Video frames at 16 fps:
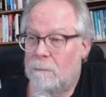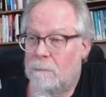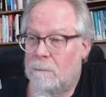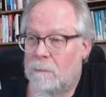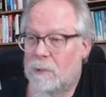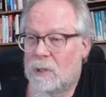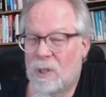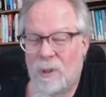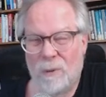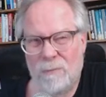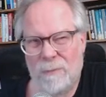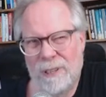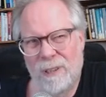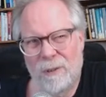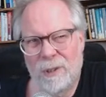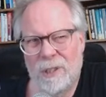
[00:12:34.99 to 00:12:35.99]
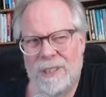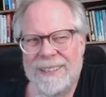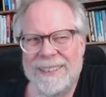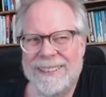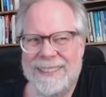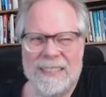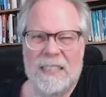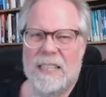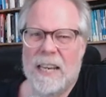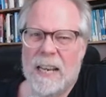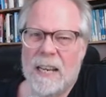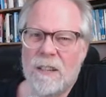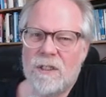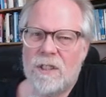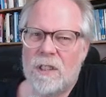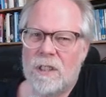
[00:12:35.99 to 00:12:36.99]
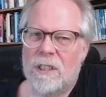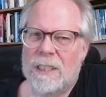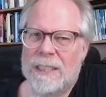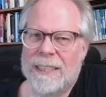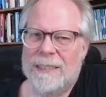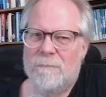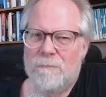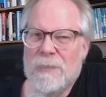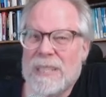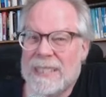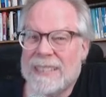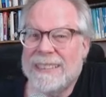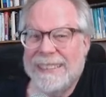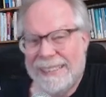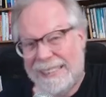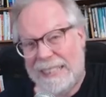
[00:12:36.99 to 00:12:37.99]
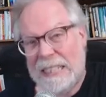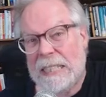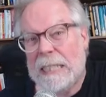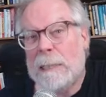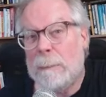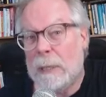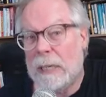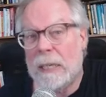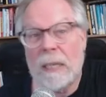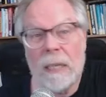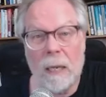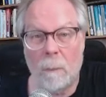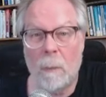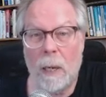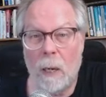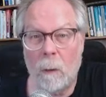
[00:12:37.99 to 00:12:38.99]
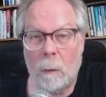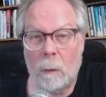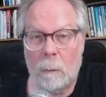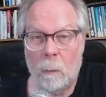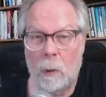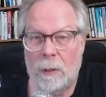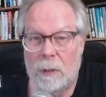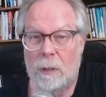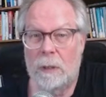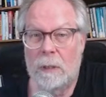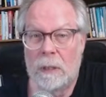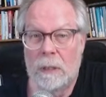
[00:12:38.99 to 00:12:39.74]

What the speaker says: So, you know, she didn't intentionally mislead me about what the